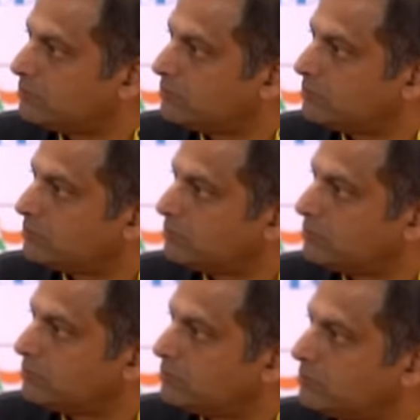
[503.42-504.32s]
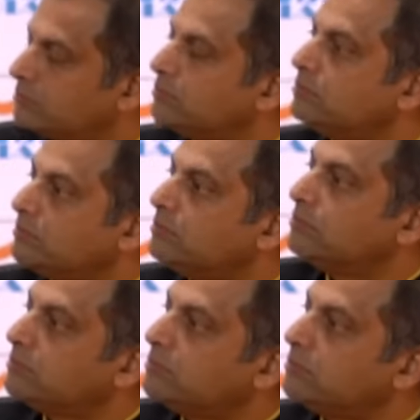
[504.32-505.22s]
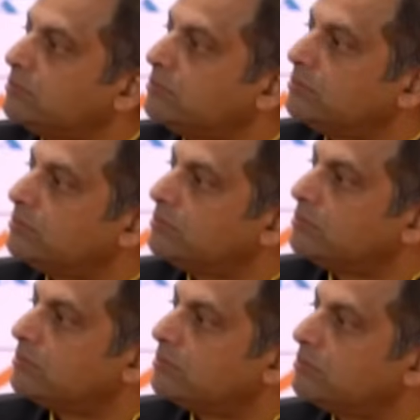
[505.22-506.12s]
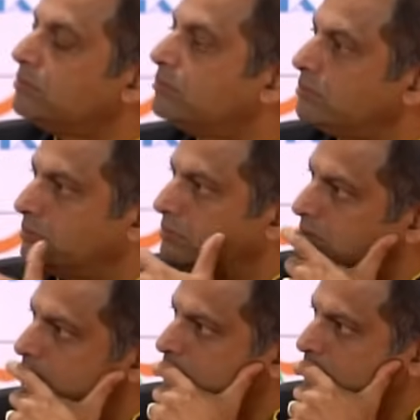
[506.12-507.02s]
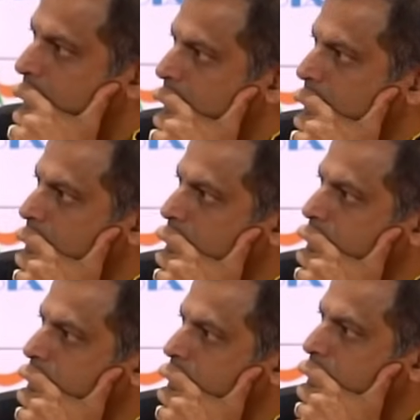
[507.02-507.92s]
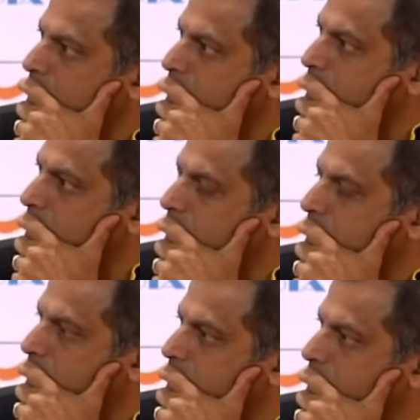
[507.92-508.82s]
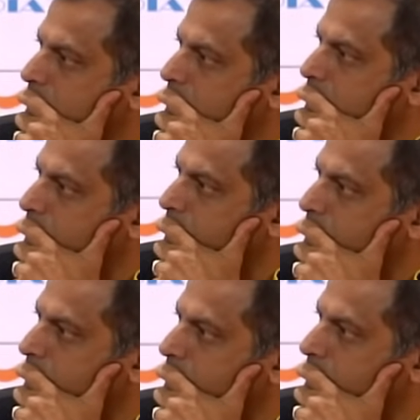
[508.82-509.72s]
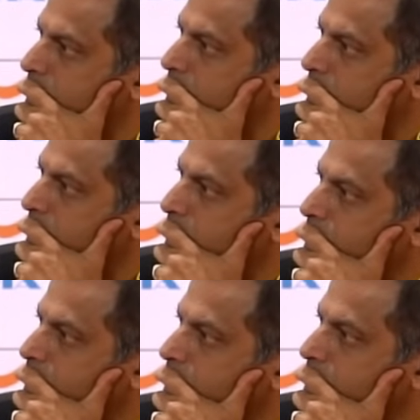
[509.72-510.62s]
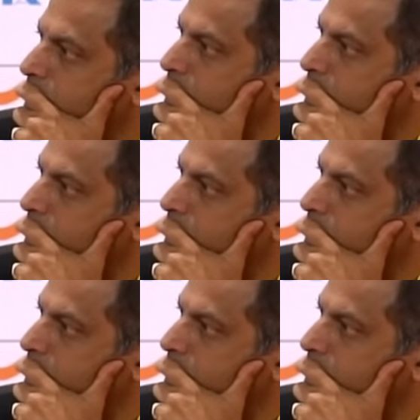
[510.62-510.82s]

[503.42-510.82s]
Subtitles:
(not speaking)